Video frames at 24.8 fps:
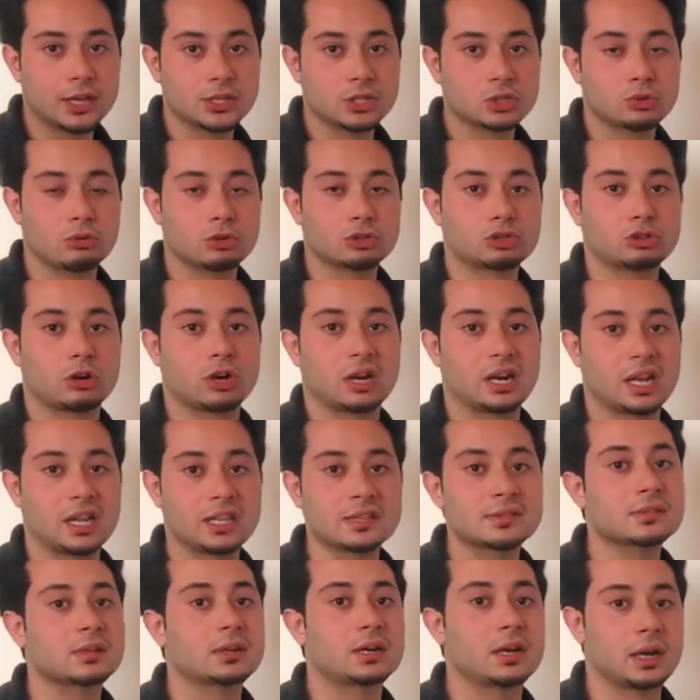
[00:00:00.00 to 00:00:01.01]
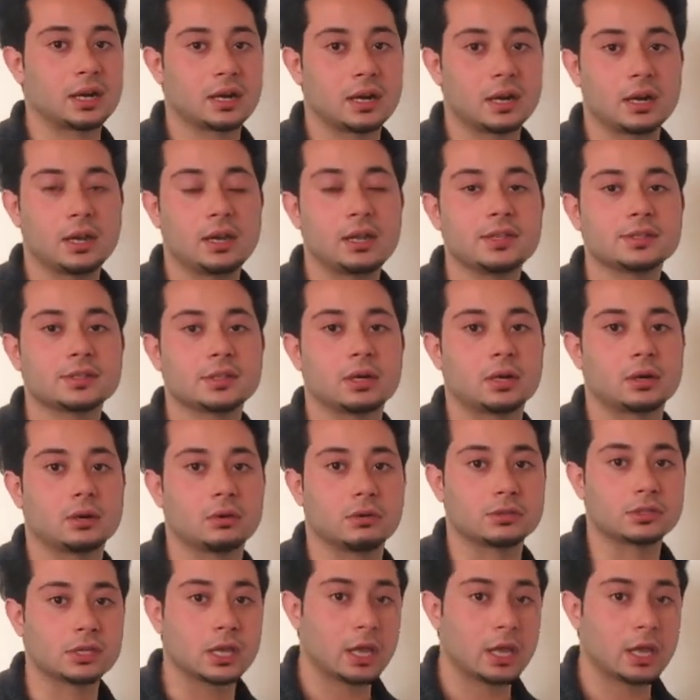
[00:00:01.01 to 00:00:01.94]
which are this, that, these, and those.